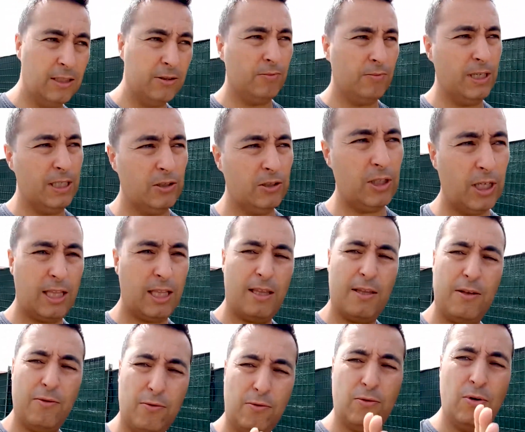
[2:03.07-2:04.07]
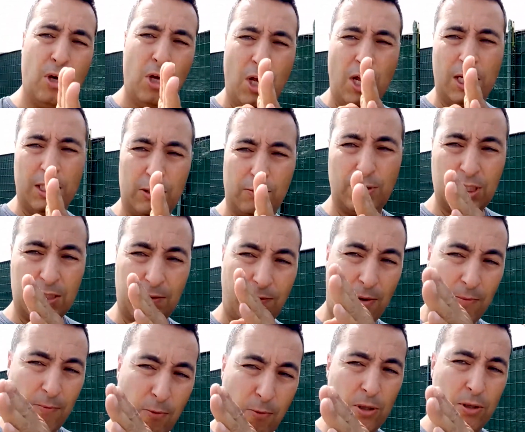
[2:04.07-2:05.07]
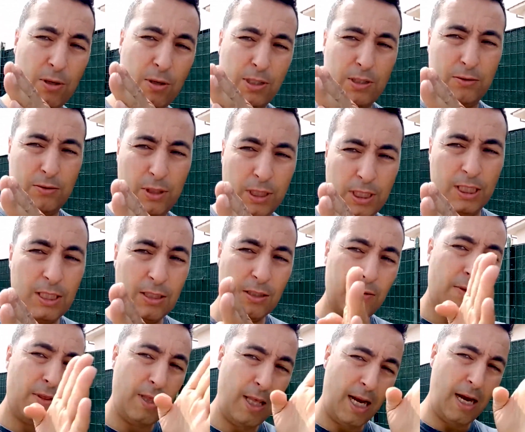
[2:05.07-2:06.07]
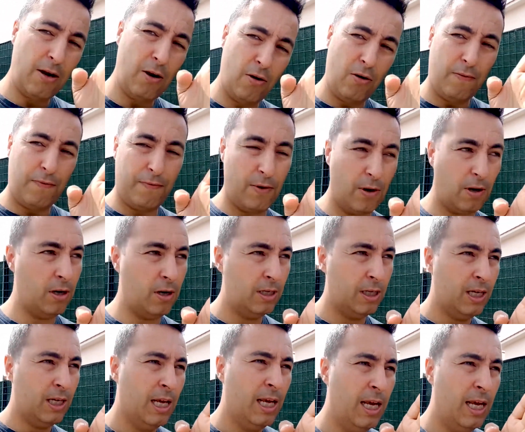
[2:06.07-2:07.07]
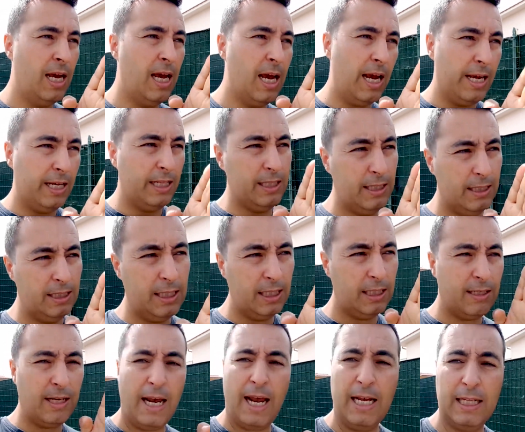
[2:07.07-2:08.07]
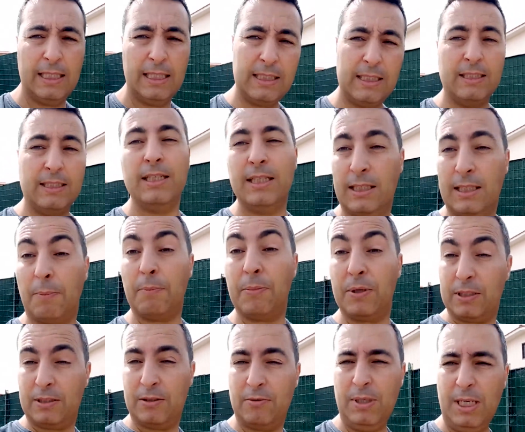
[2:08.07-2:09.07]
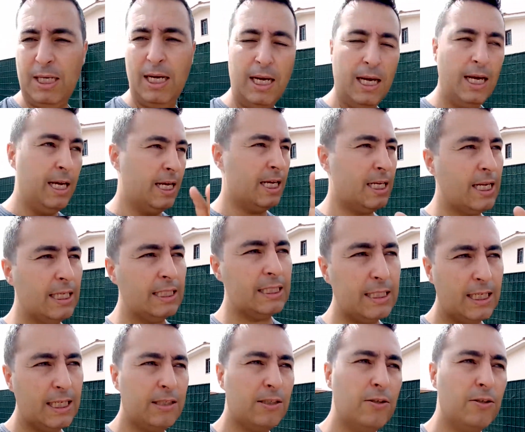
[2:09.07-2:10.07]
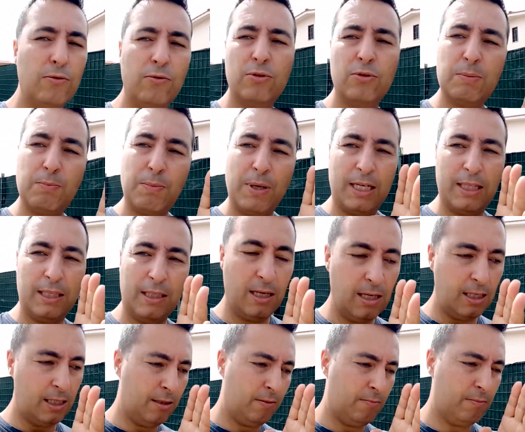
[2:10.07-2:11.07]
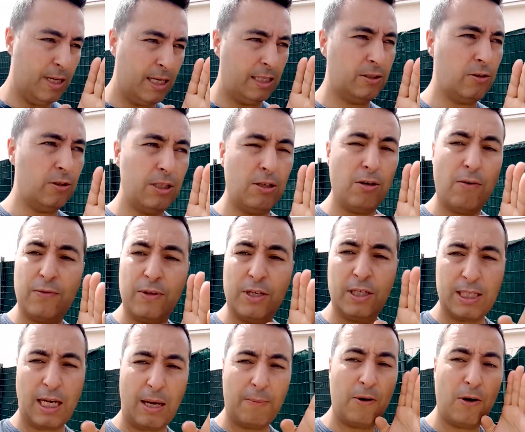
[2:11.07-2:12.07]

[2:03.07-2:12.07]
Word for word: to make sure that you switch from what you're doing to their offer and it ends. it happened to me it ends that you spend the majority of the time